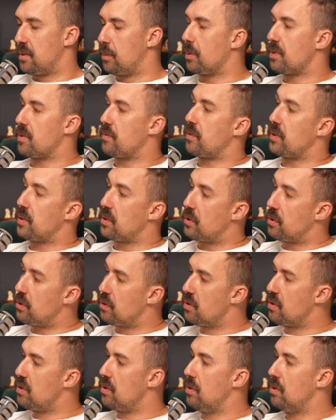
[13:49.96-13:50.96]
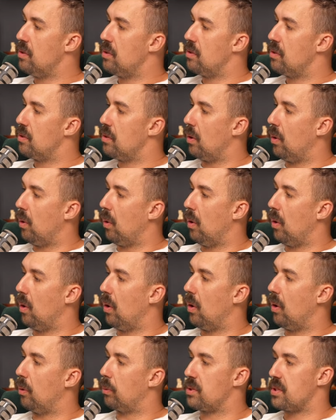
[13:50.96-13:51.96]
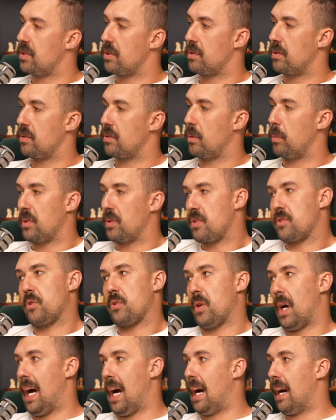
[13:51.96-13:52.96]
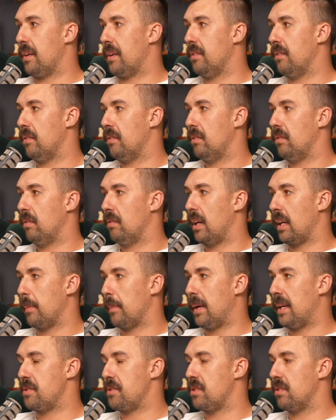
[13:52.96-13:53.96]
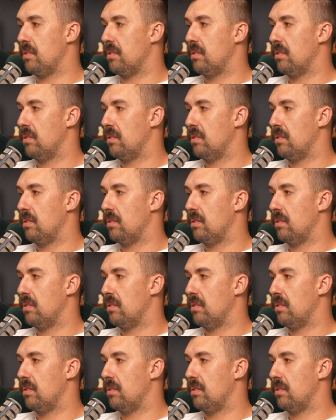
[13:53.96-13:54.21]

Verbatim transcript: wasn't for you or was it, it wasn't too hard, I'd imagine.